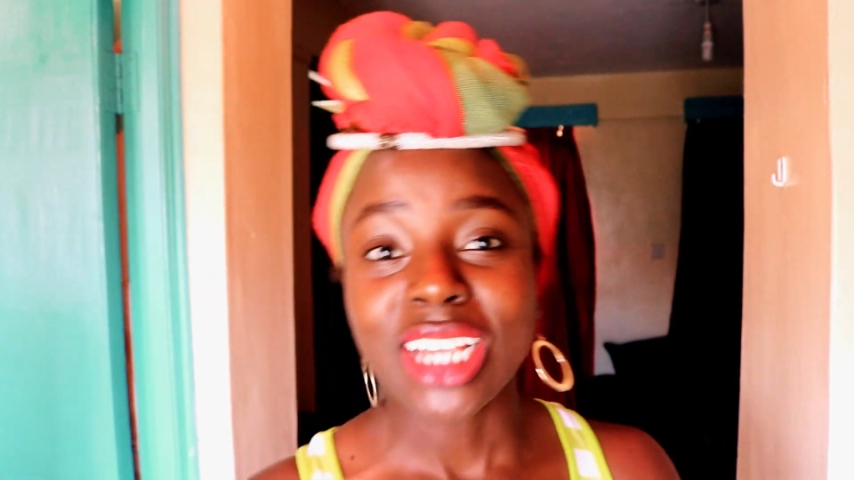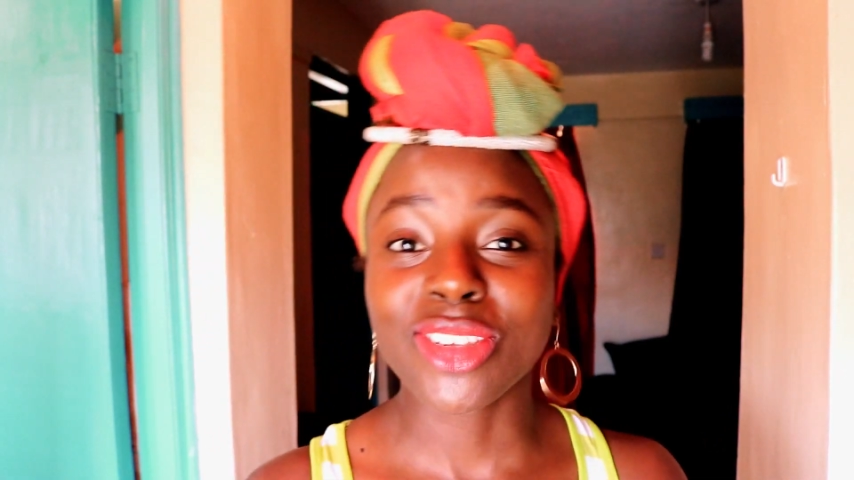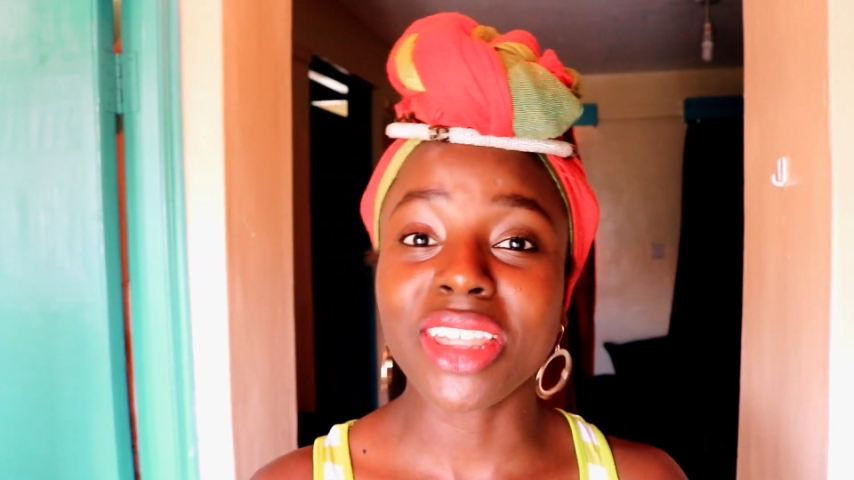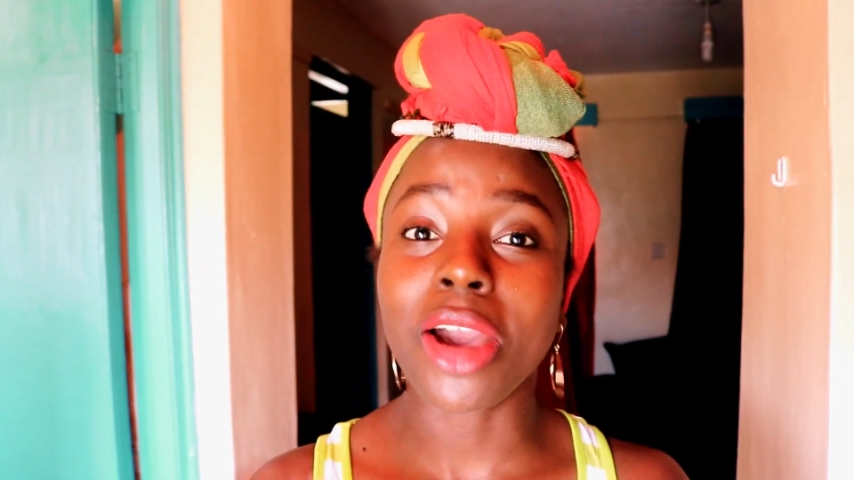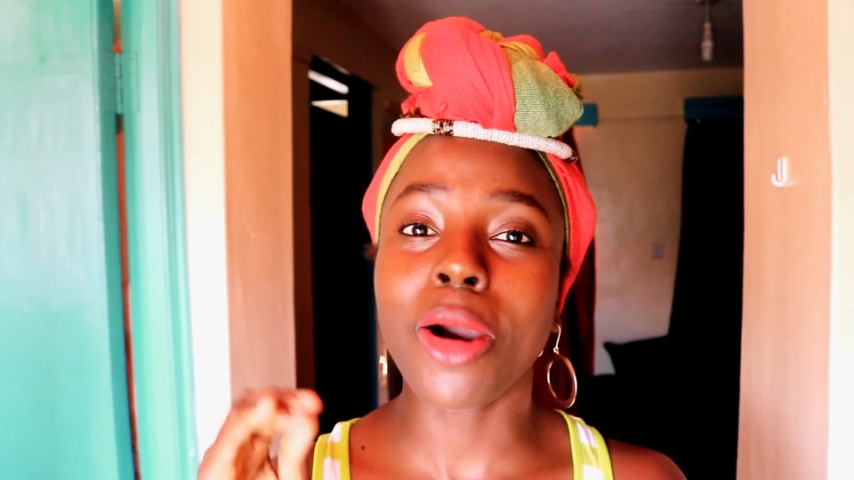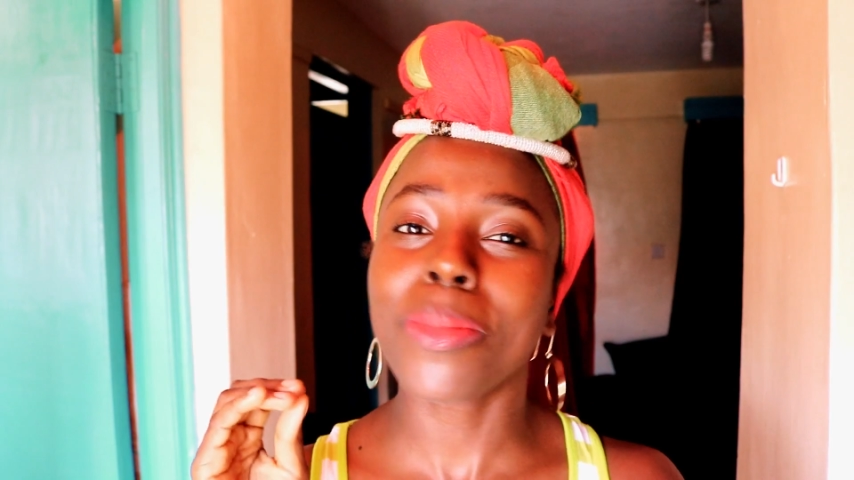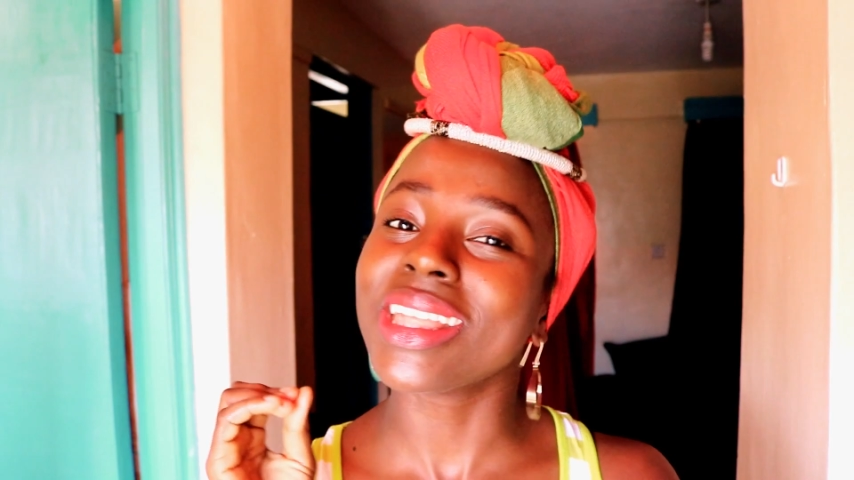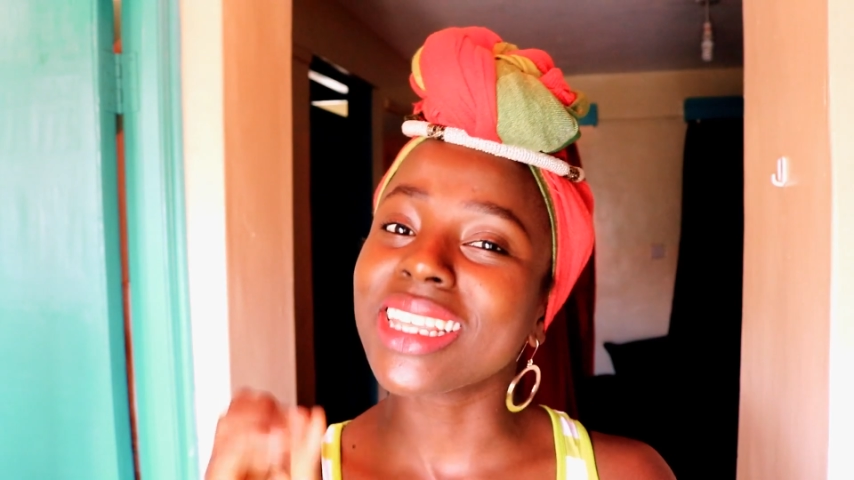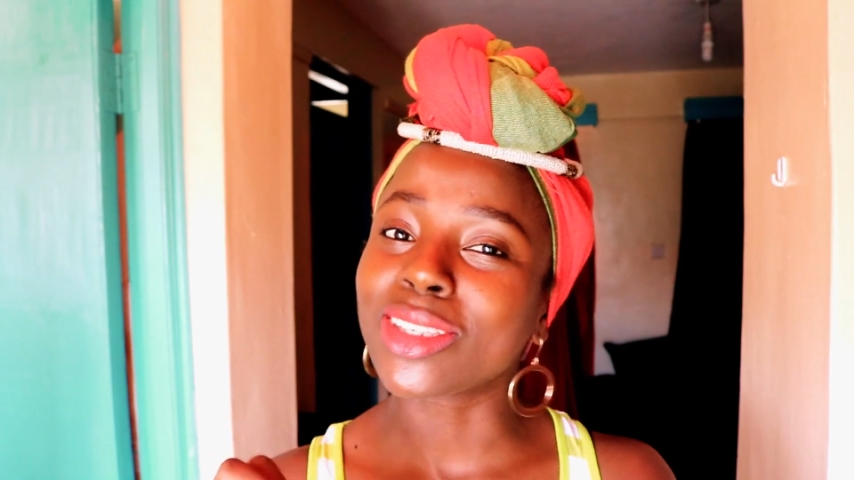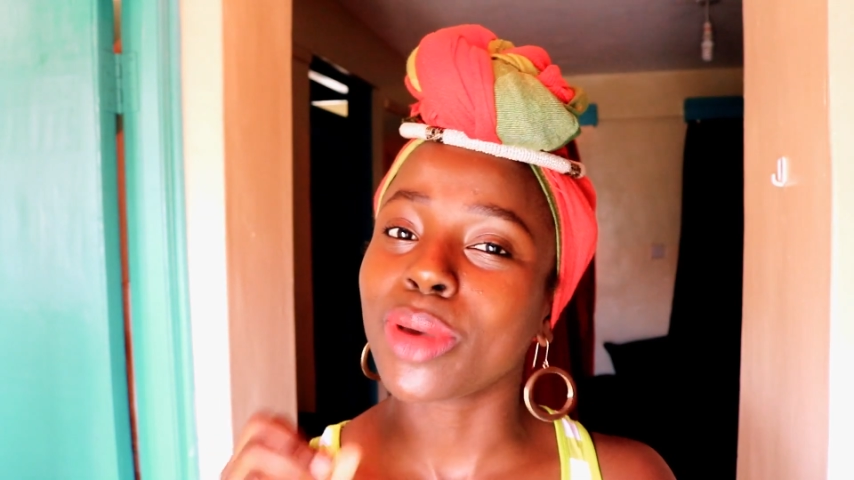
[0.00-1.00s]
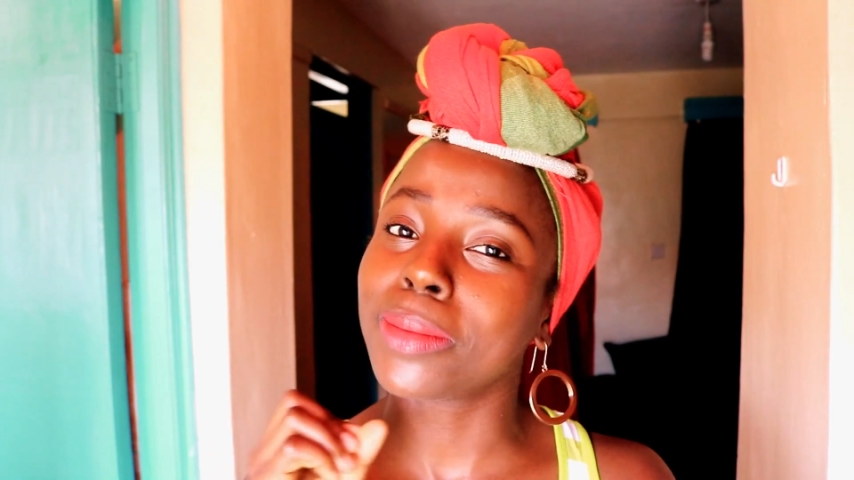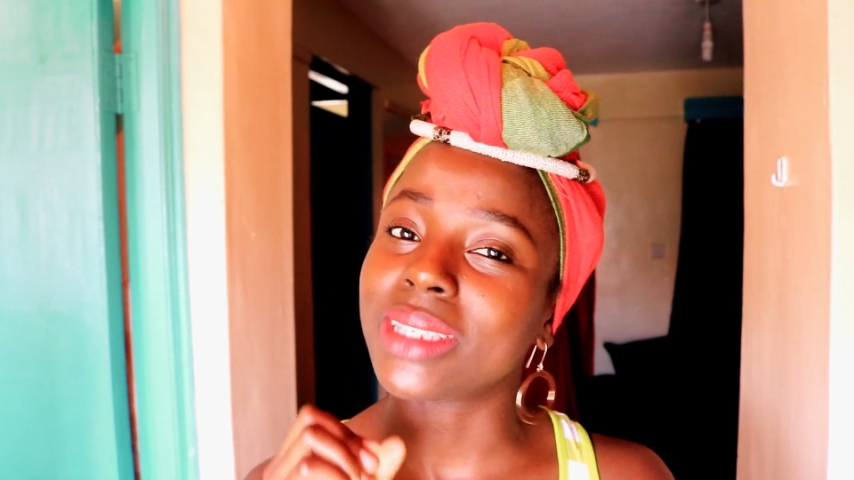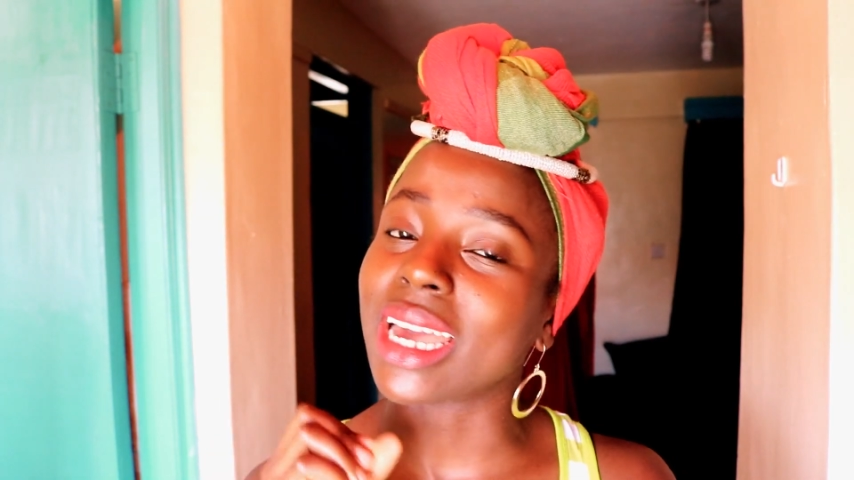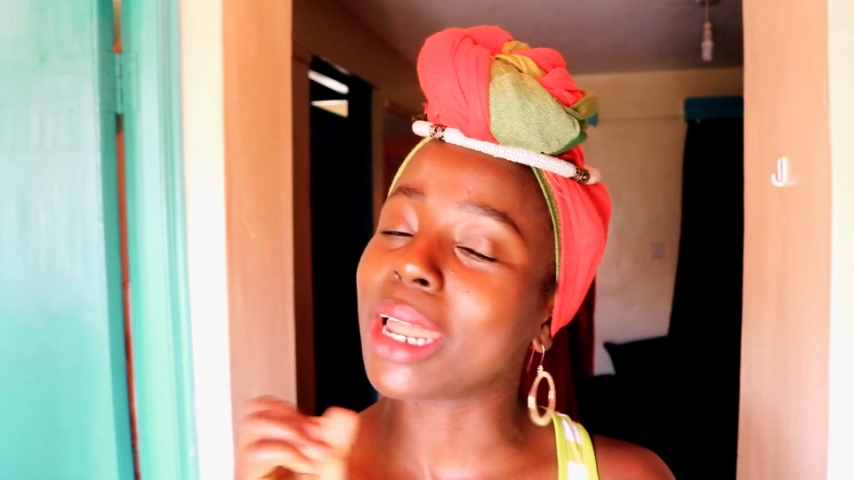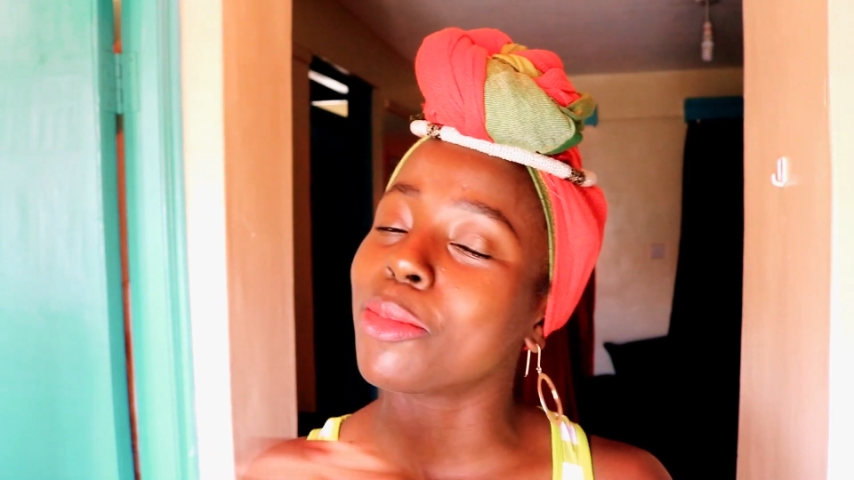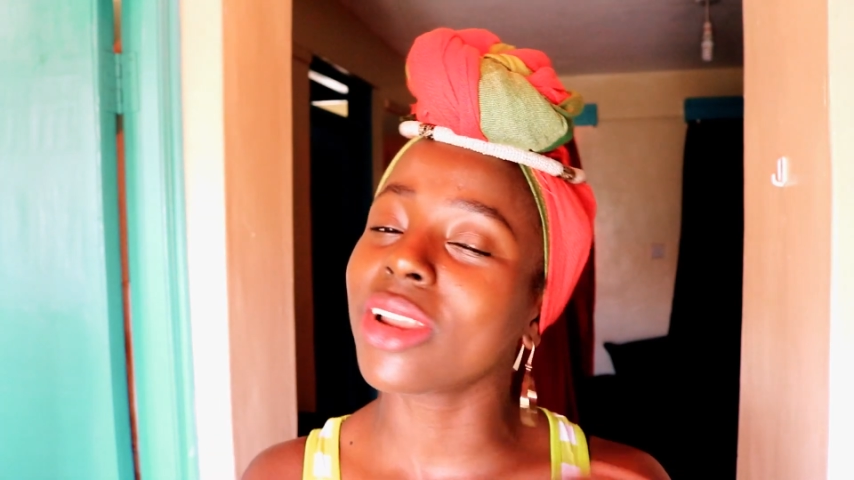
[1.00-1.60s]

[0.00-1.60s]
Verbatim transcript: so they opened this website I'm